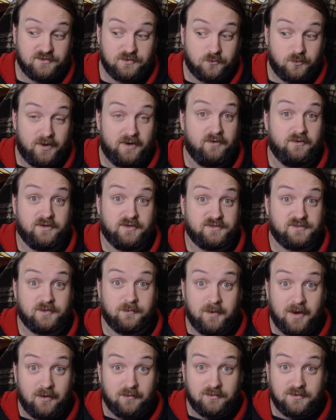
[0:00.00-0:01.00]
awareness
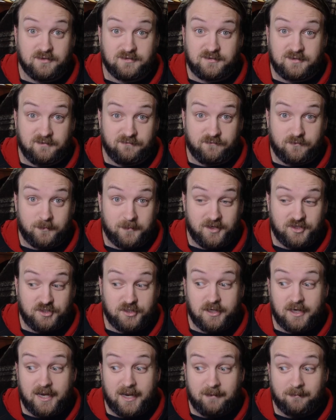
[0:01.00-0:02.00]
about
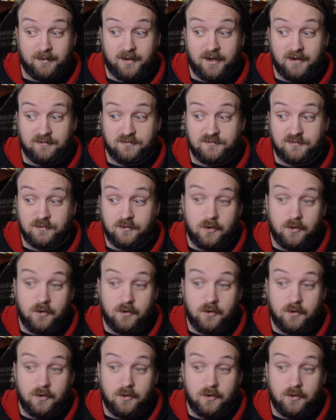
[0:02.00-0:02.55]
disinformation campaigns.